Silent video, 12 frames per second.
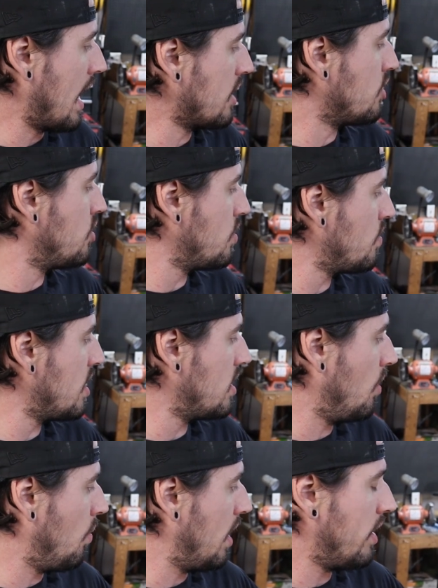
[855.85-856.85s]
I do
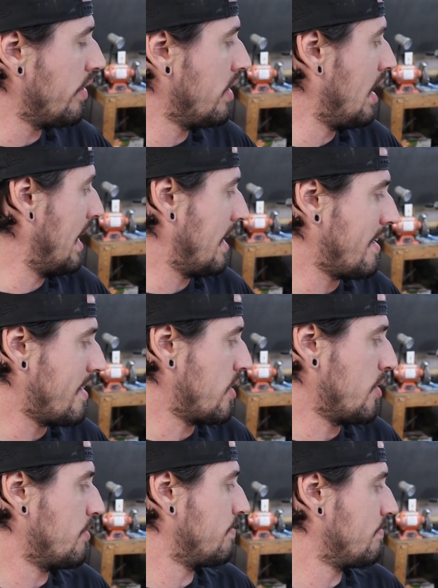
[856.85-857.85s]
need to weld
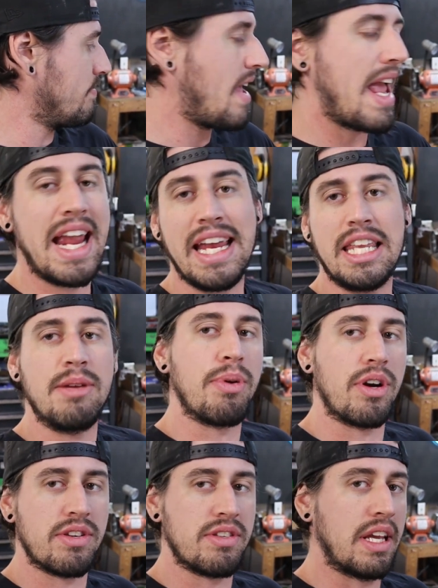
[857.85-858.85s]

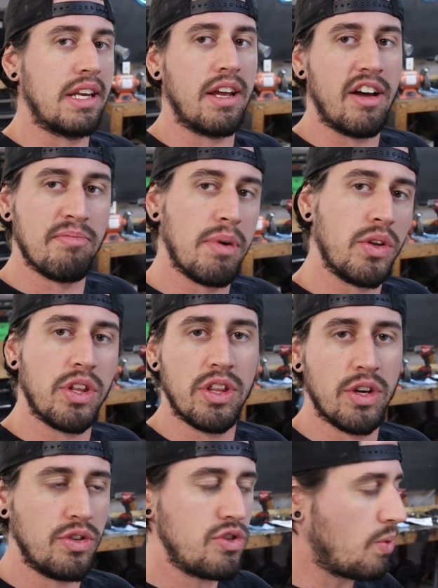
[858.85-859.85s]
80% of both
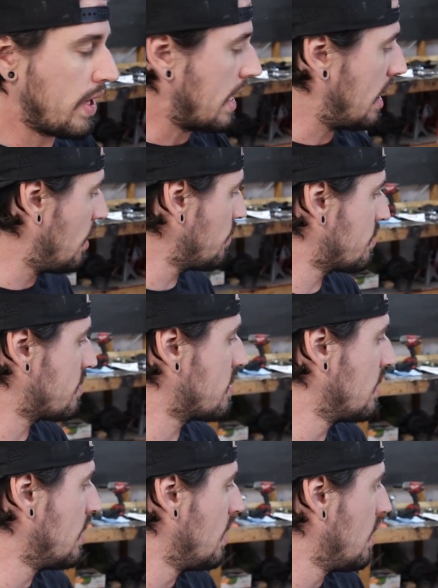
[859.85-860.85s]
of those swing outs.